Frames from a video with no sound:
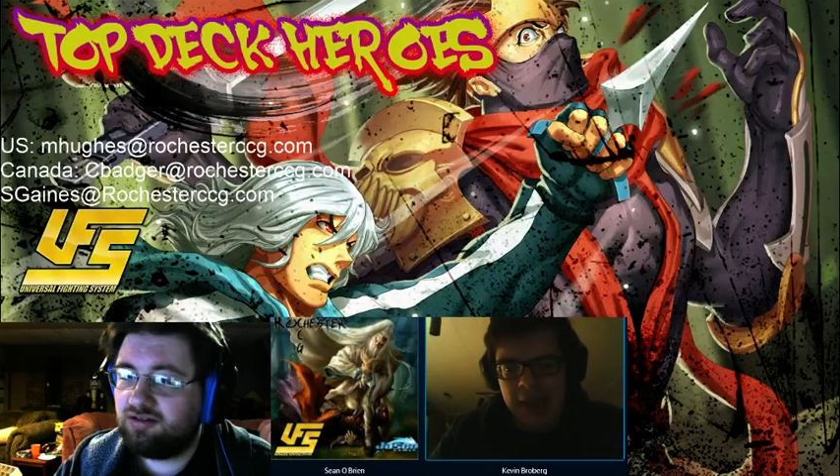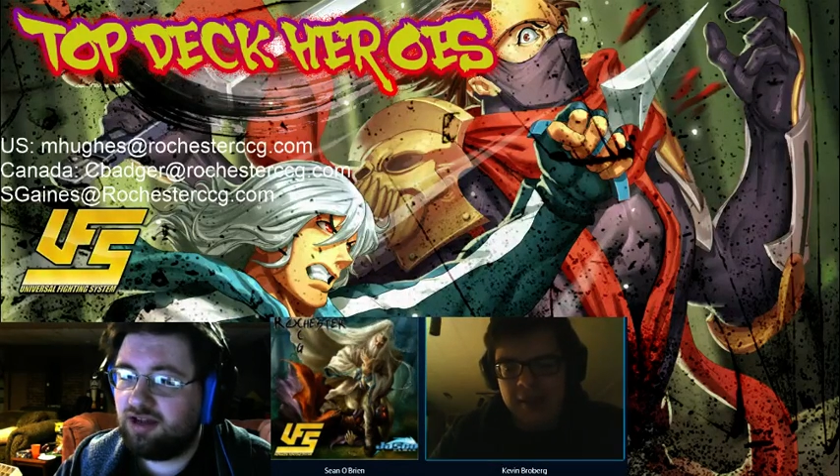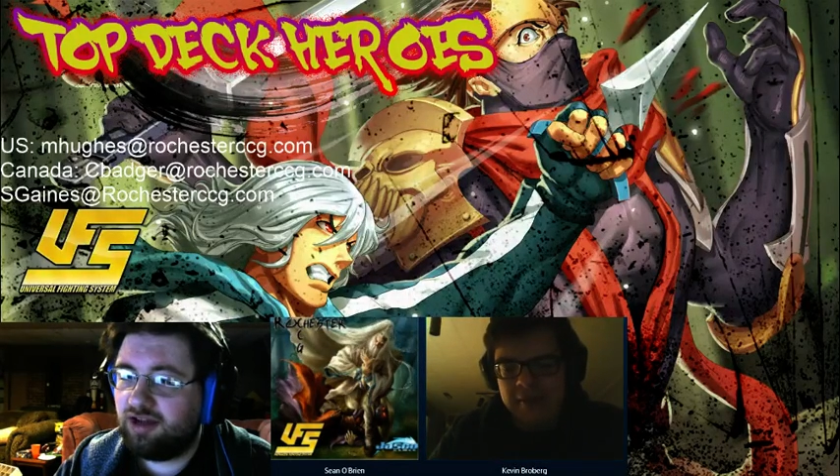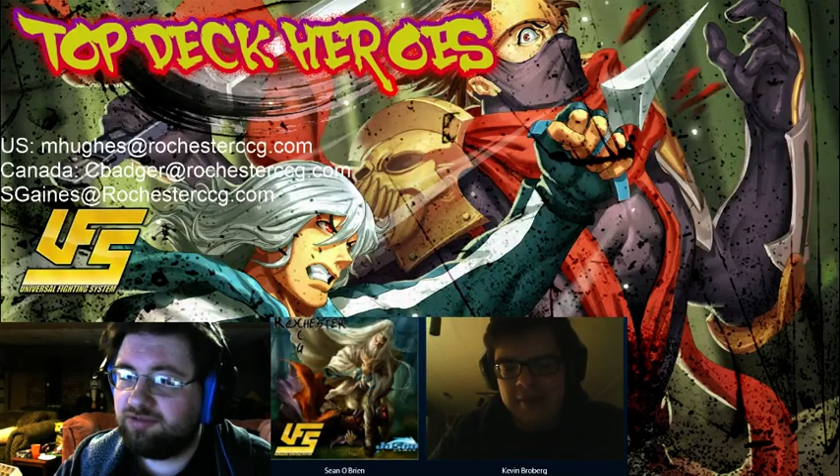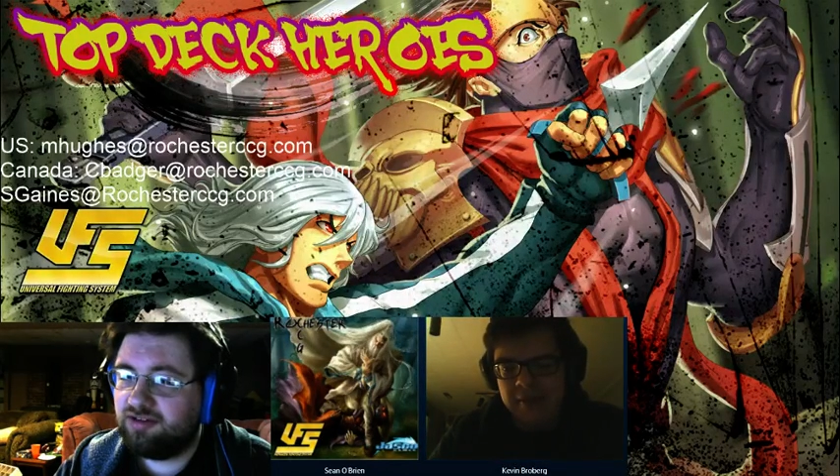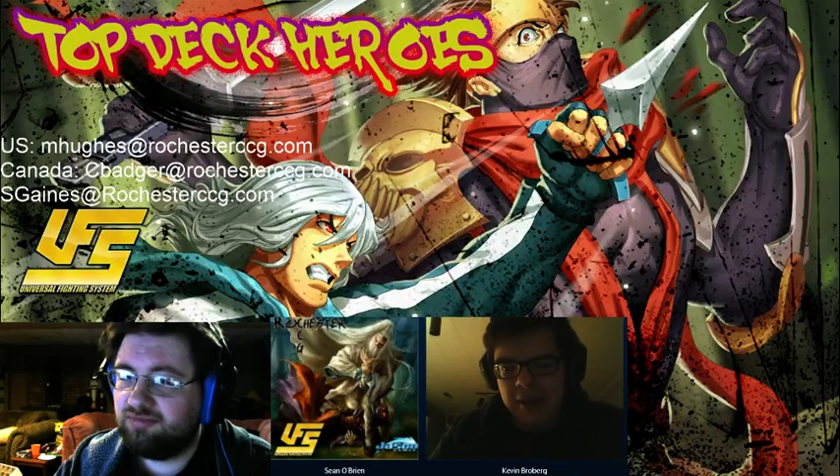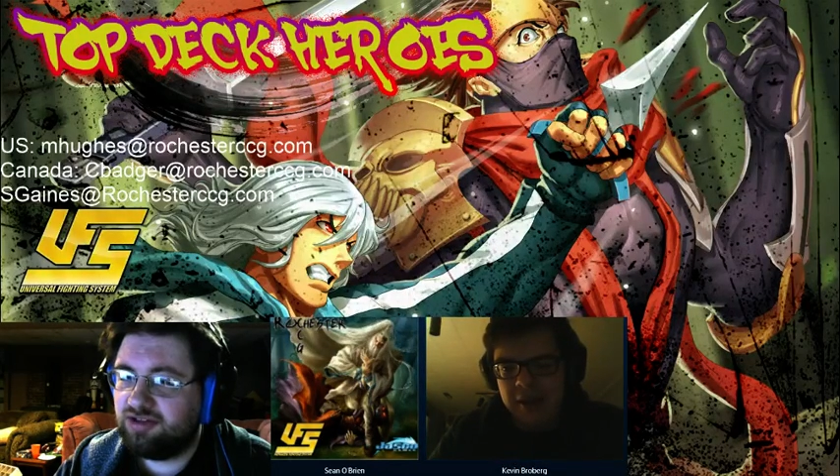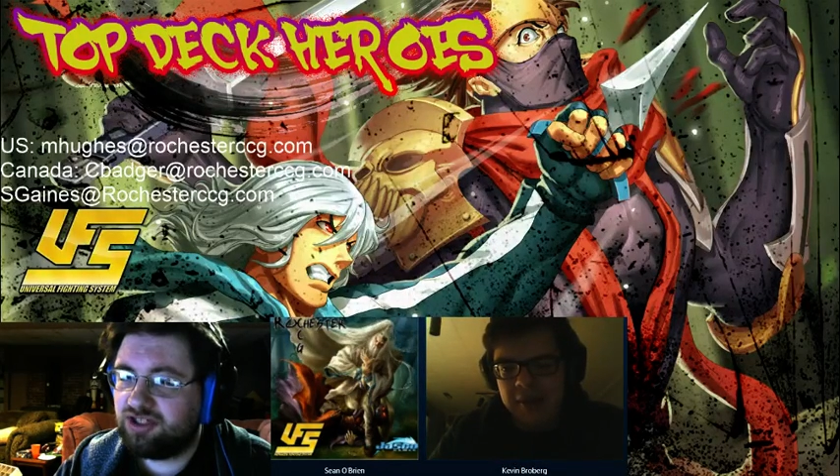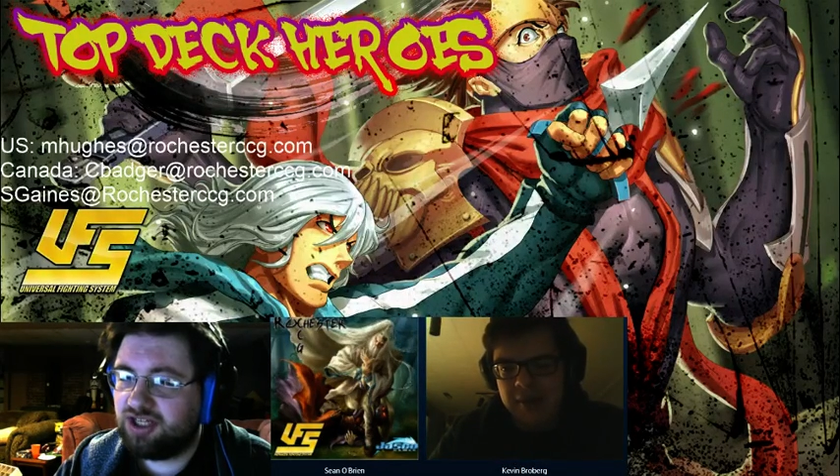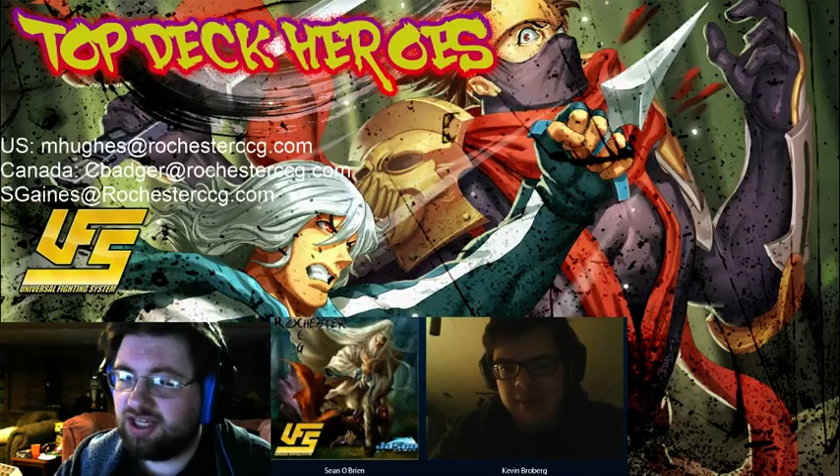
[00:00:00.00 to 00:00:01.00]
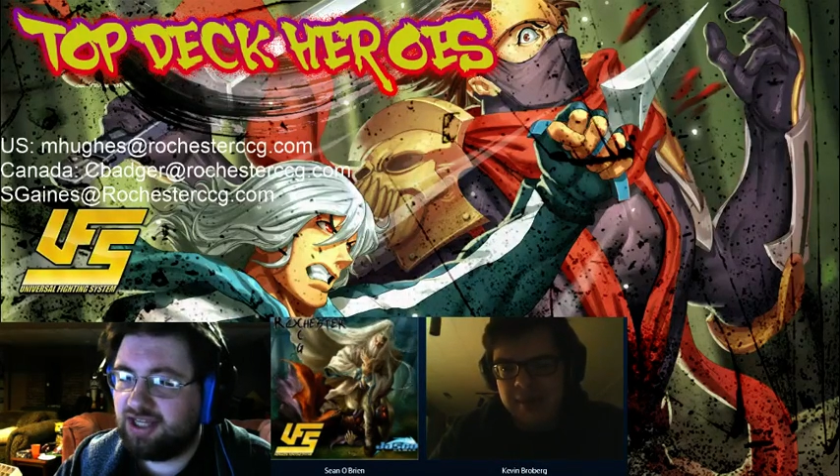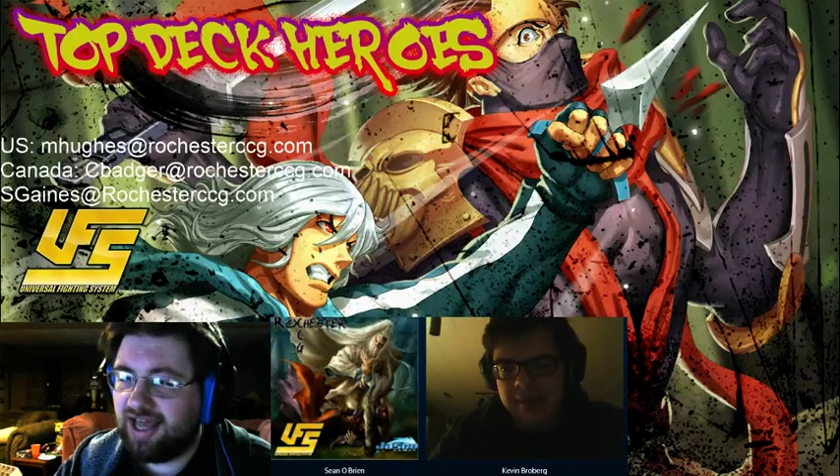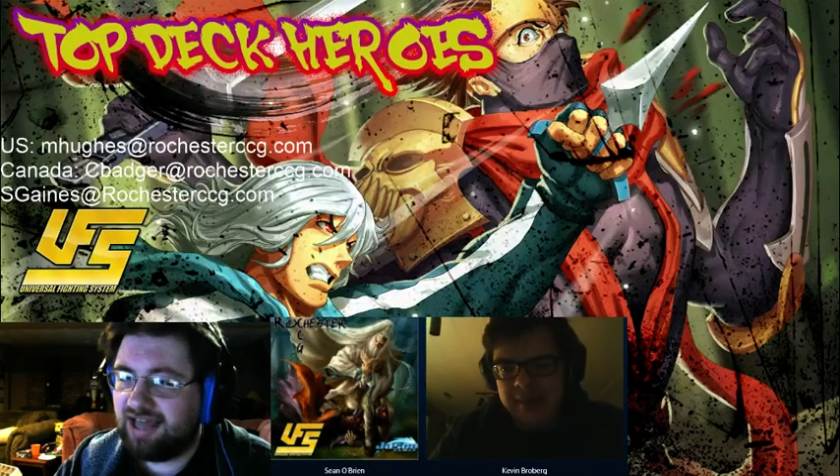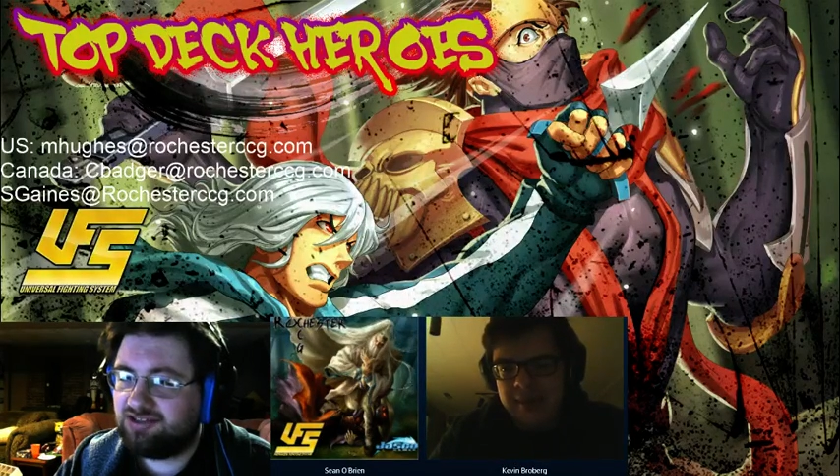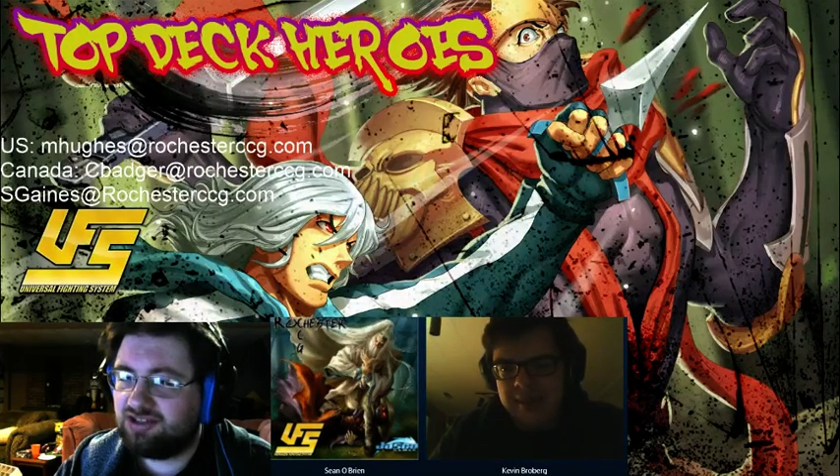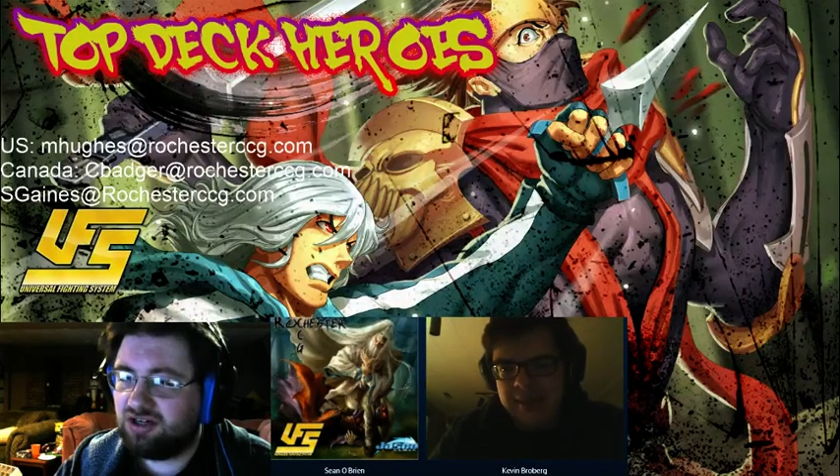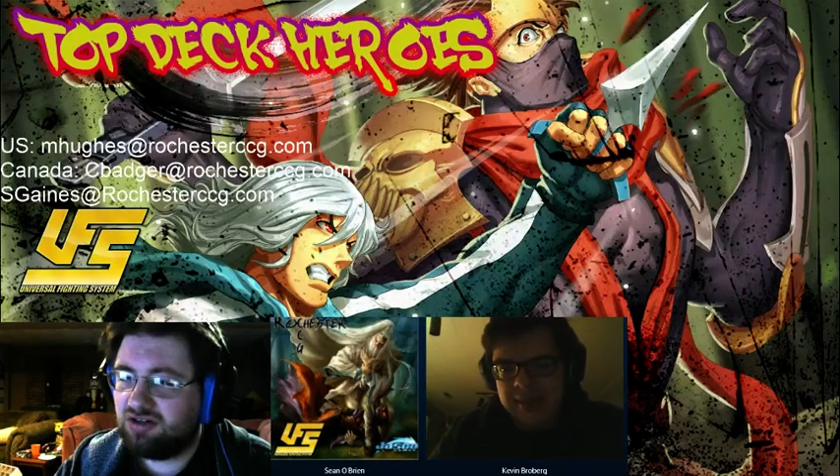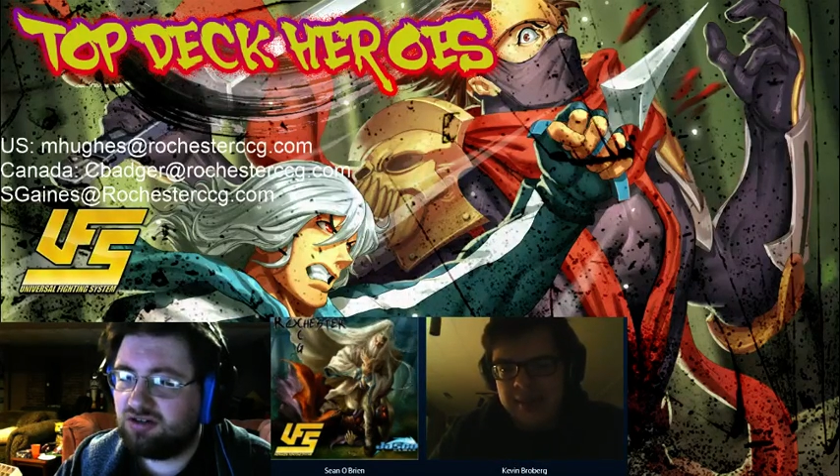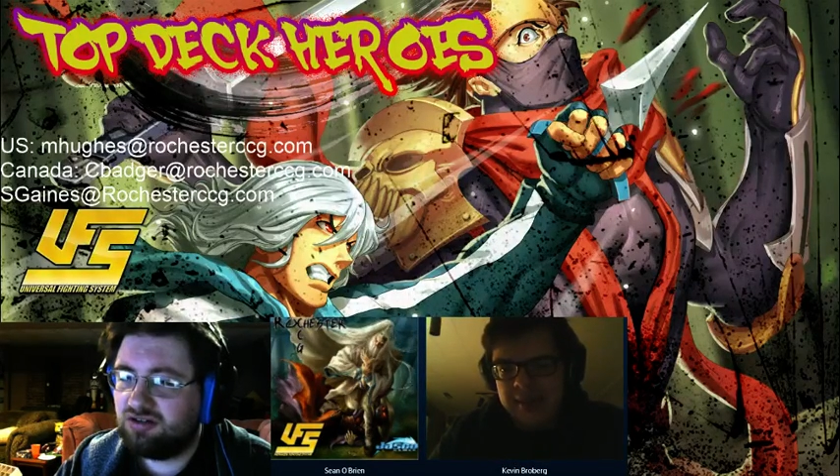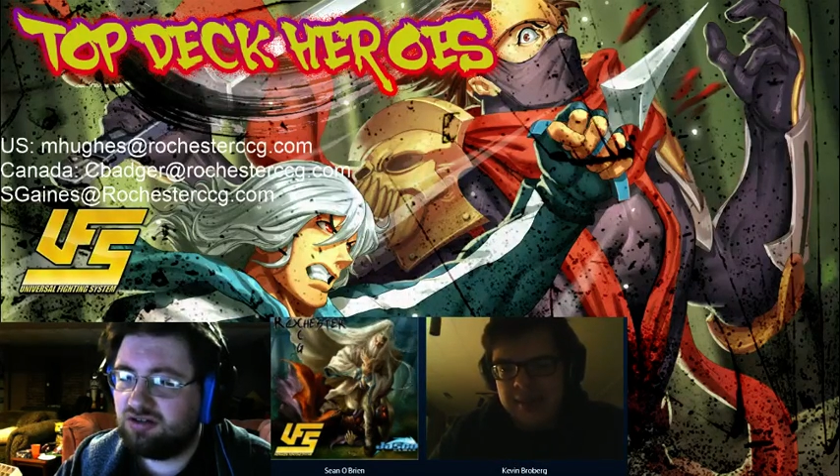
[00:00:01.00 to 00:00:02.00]
I thought it topped in Michigan last
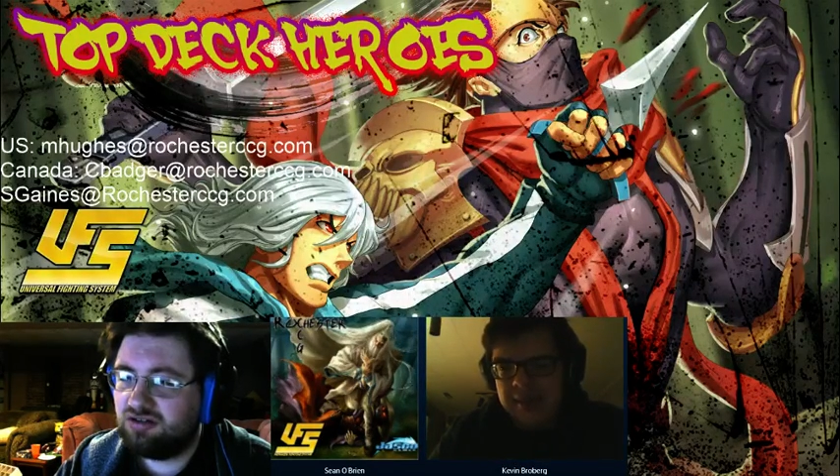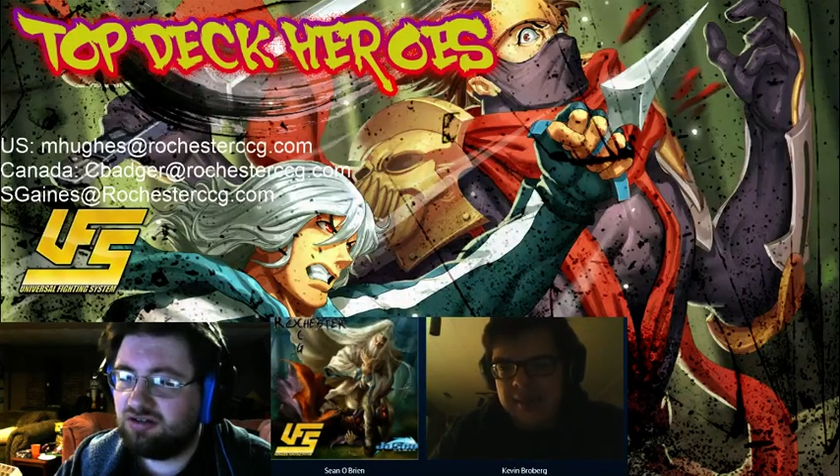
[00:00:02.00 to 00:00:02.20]
year.